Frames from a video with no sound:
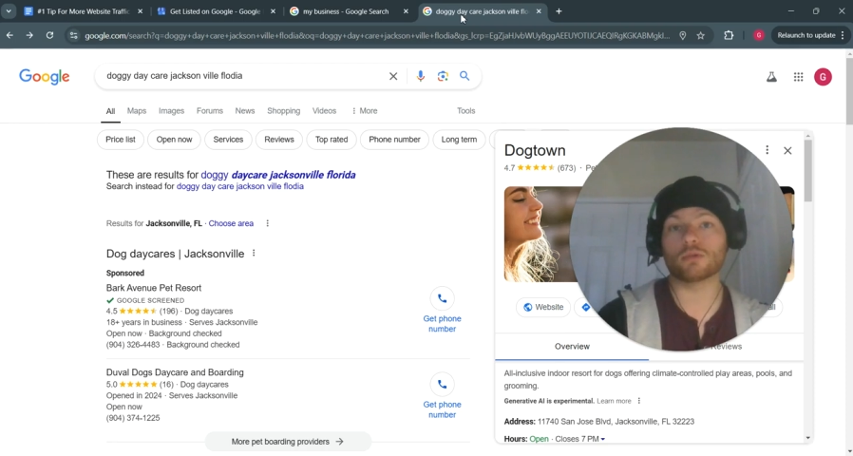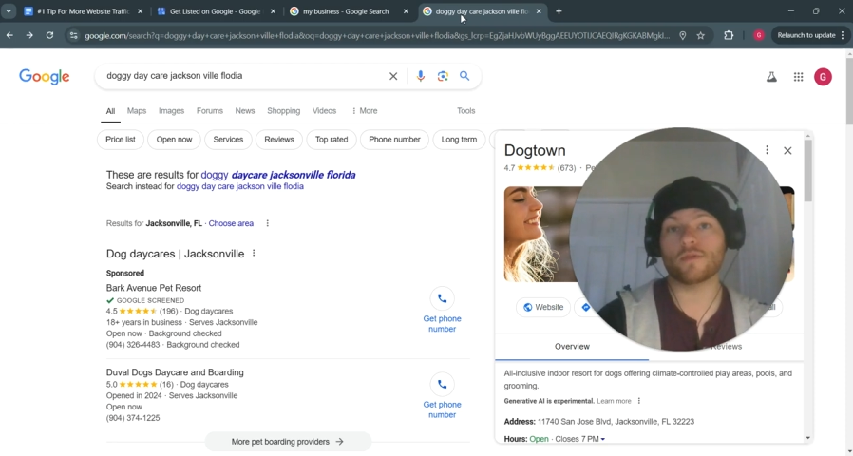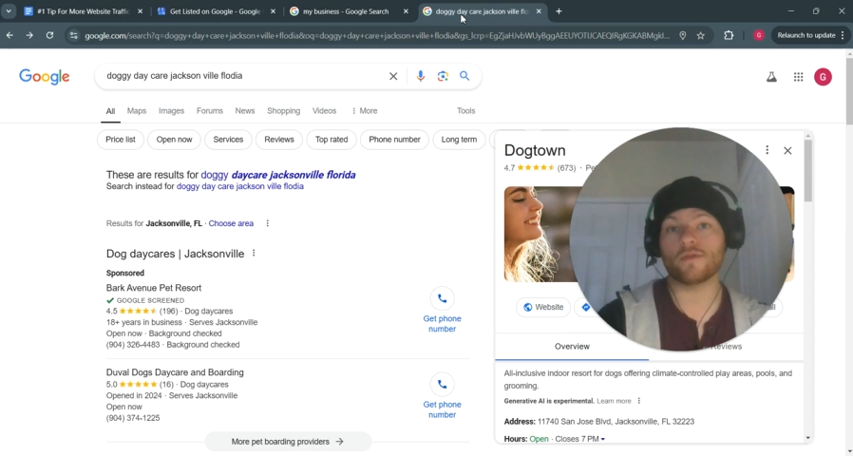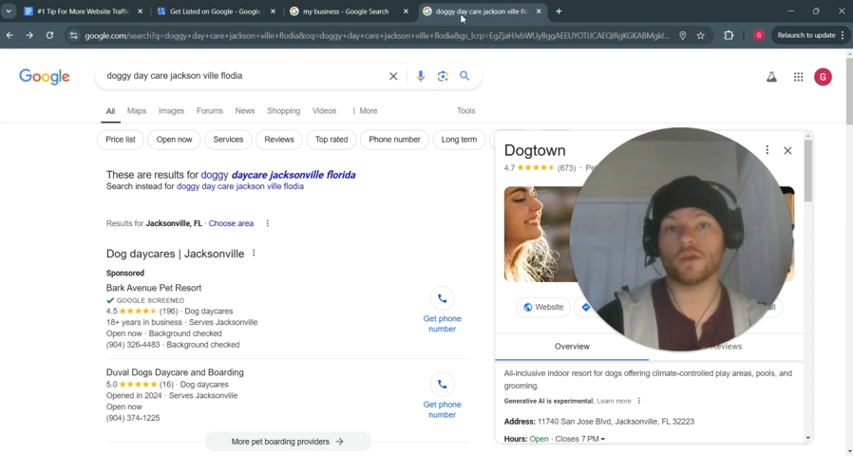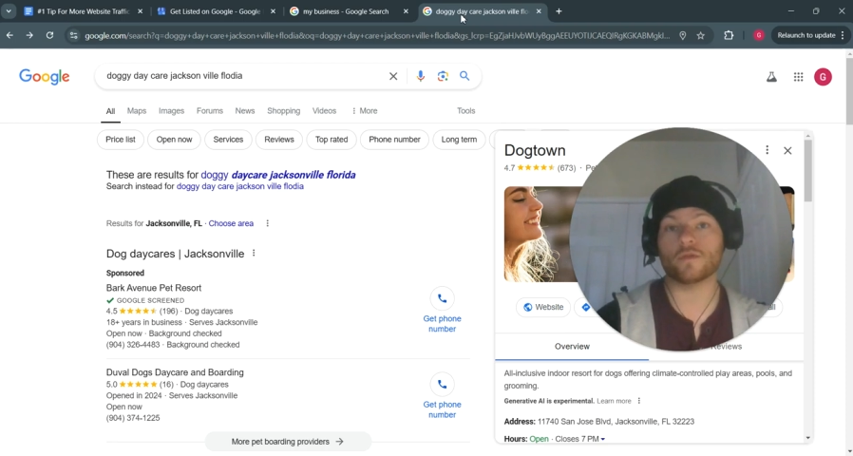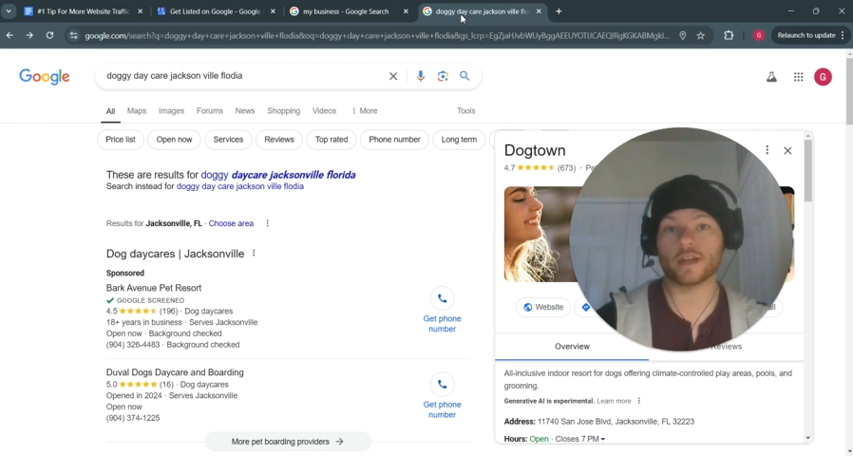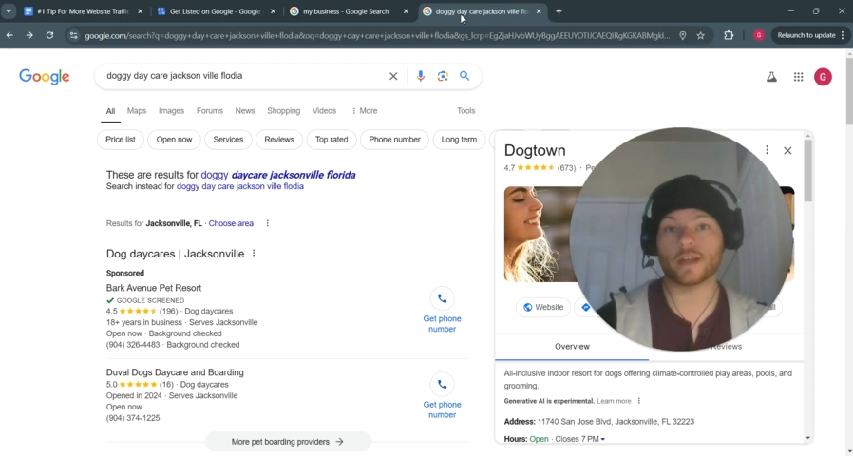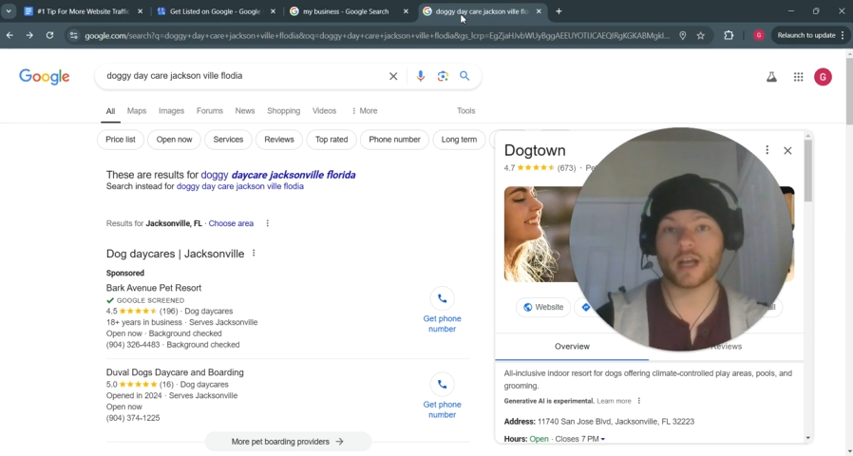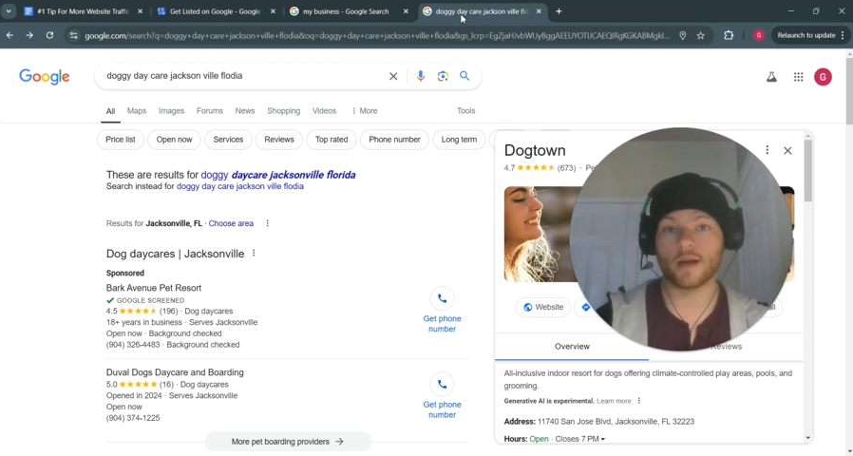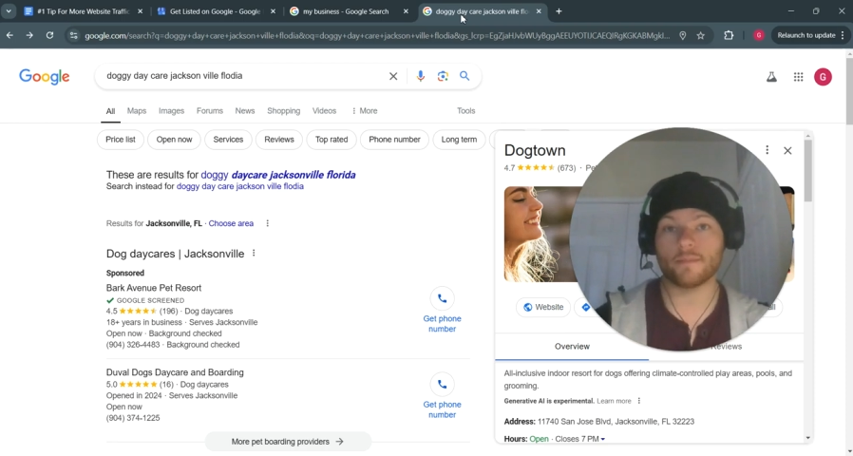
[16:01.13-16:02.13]
review for the
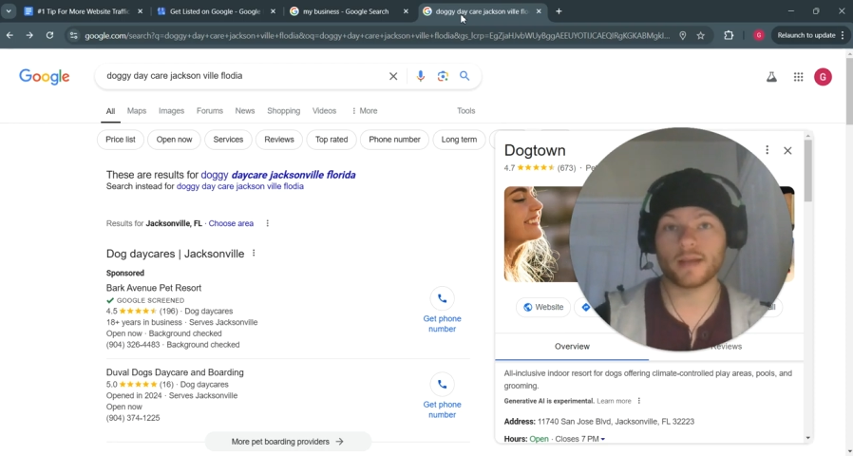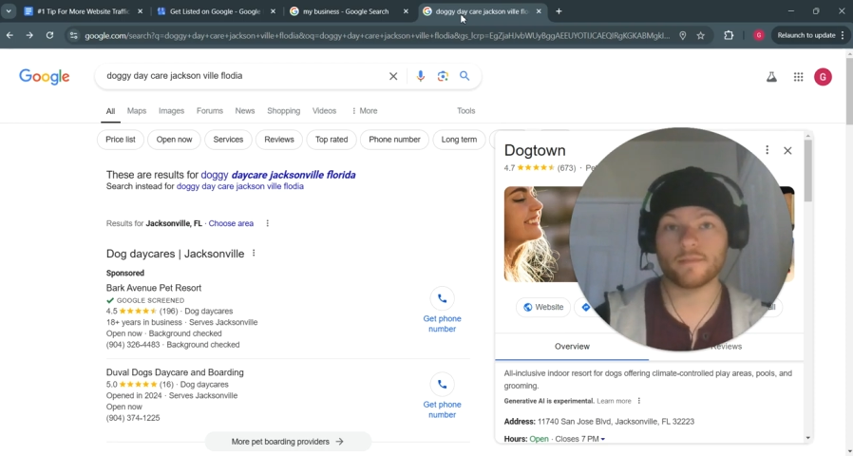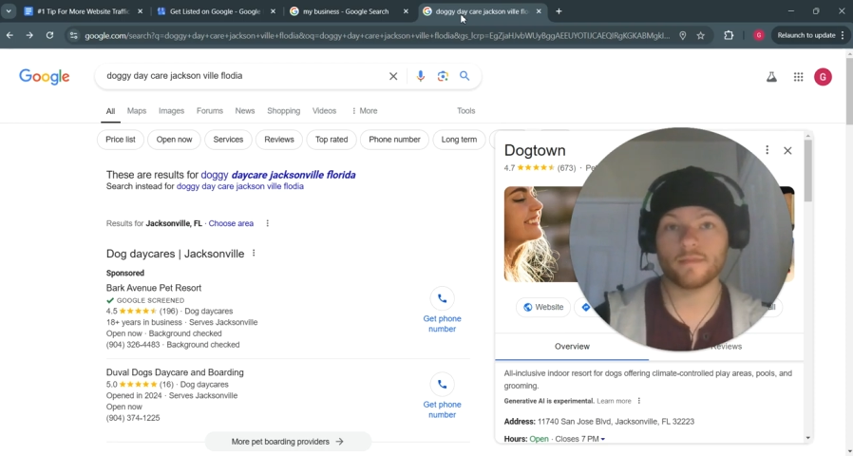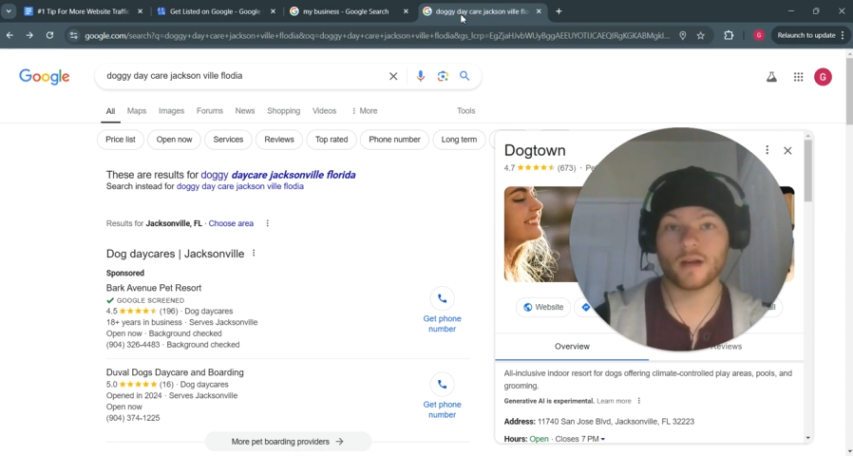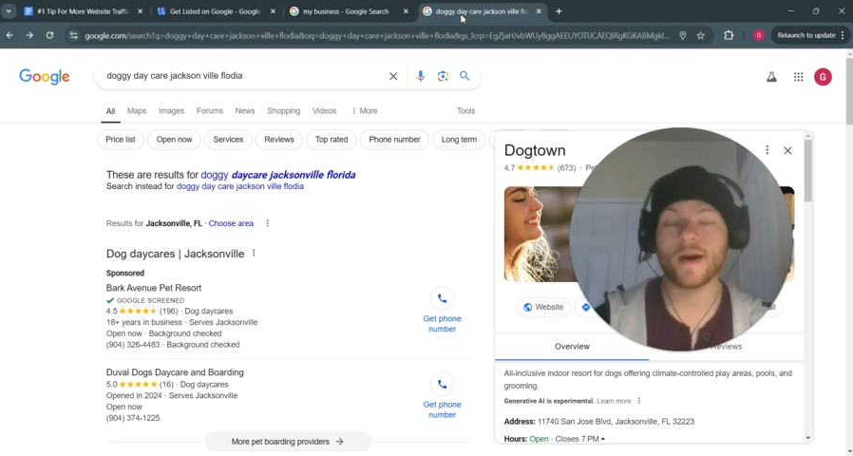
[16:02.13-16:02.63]
company, a